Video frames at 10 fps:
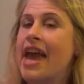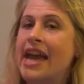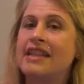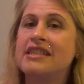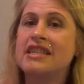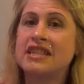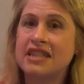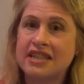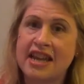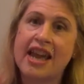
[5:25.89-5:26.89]
8
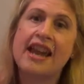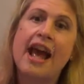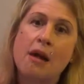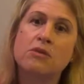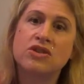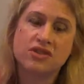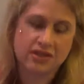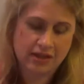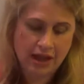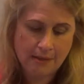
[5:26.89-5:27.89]
to 10 hours of
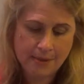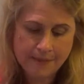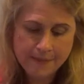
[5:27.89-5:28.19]
sleep.